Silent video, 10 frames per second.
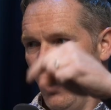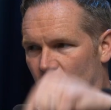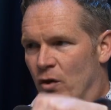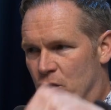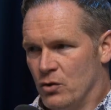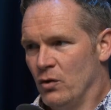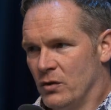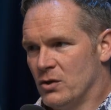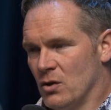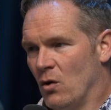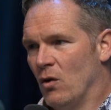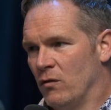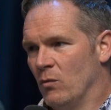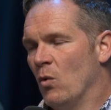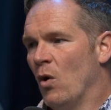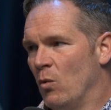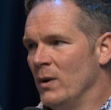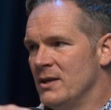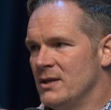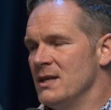the truths of what
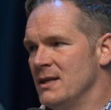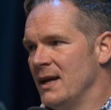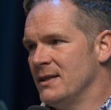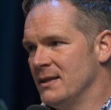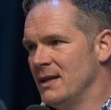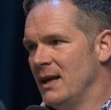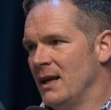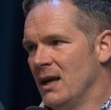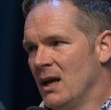we see day to day.